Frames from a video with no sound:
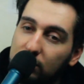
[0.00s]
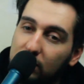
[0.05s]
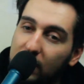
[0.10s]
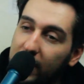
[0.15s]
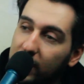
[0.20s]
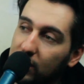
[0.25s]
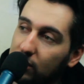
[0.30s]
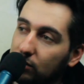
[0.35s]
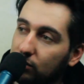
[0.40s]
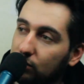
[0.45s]

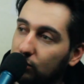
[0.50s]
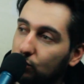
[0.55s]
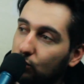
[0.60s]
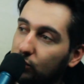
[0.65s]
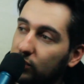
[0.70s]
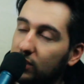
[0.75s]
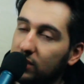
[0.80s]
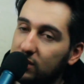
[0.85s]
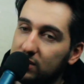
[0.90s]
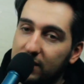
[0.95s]
like
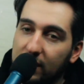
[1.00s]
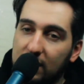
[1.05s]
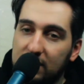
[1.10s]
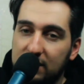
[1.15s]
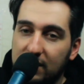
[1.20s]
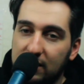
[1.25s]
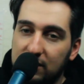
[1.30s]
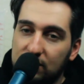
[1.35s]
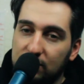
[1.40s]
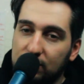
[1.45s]
really
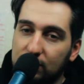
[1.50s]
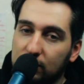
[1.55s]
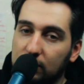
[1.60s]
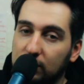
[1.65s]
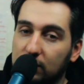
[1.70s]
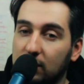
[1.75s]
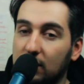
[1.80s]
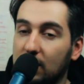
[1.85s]
successful.